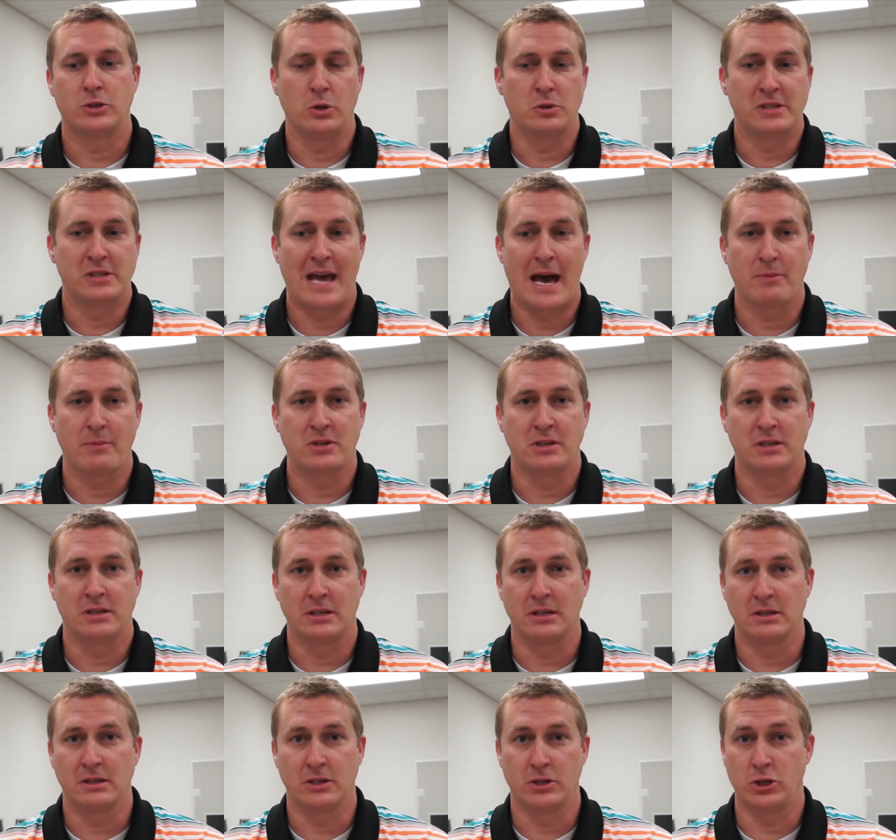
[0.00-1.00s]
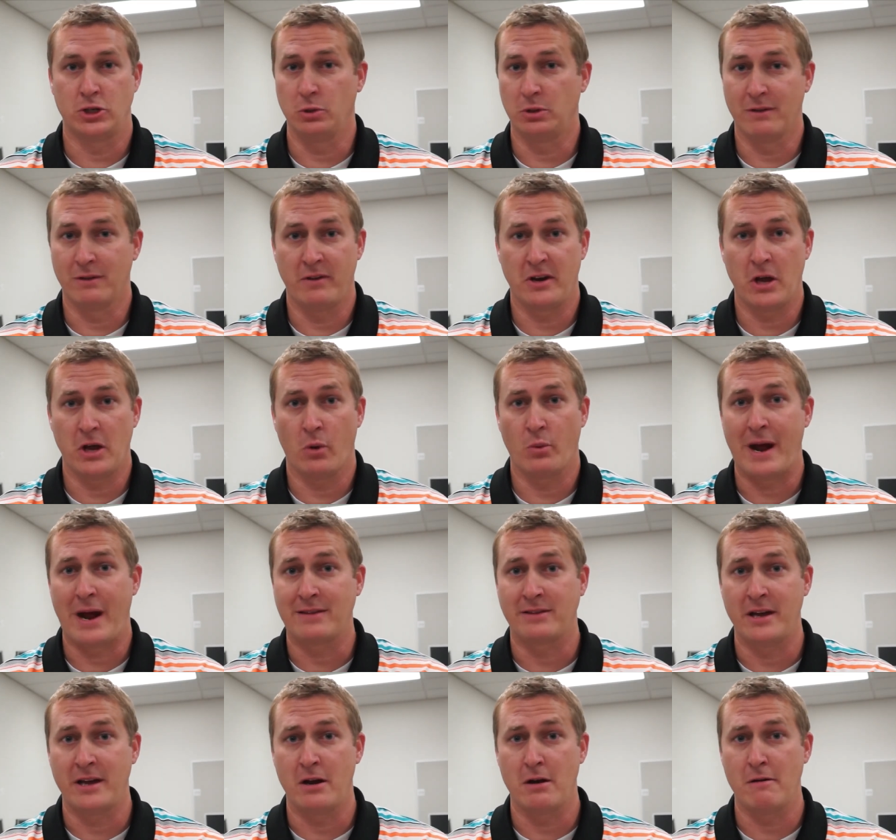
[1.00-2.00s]
choose the option to shoot the video
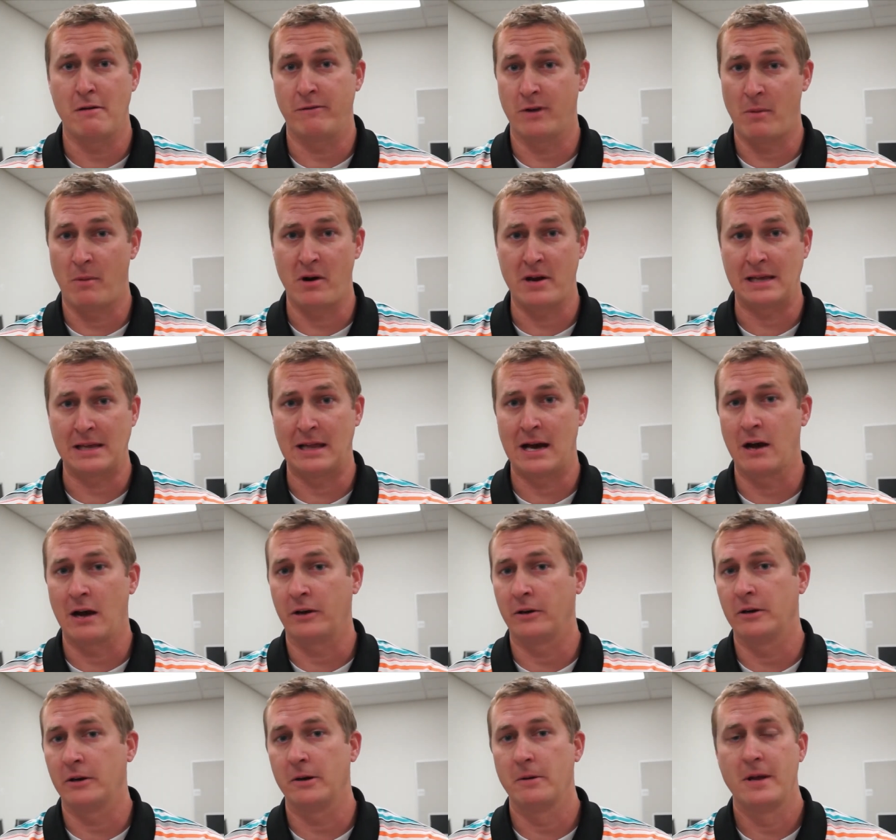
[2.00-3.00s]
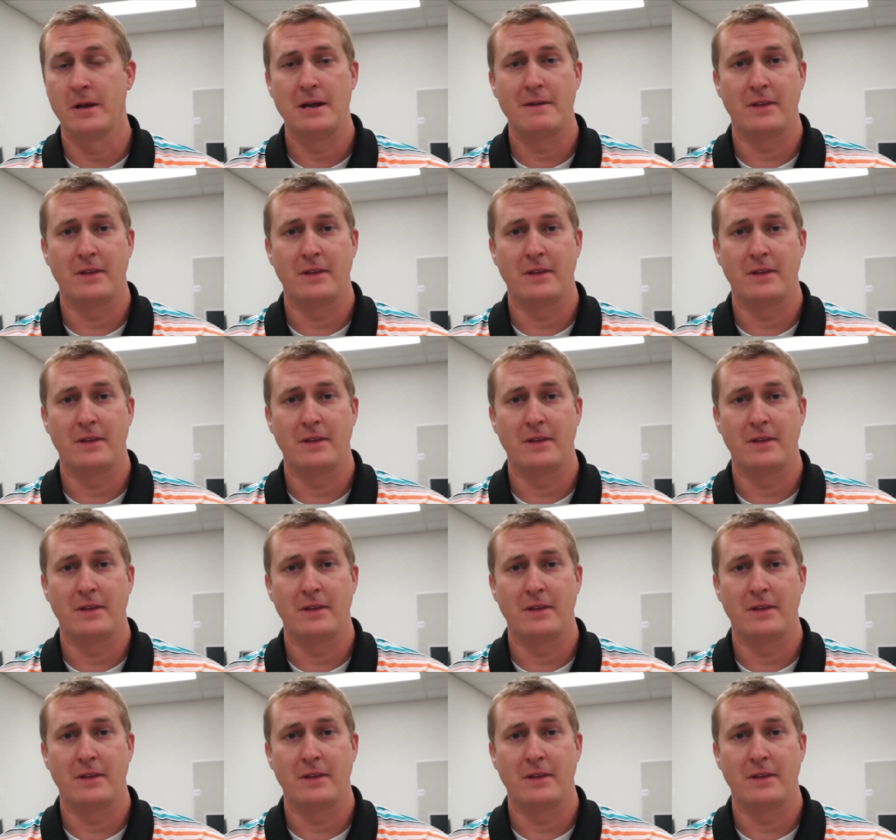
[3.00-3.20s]
right there from our eLocker.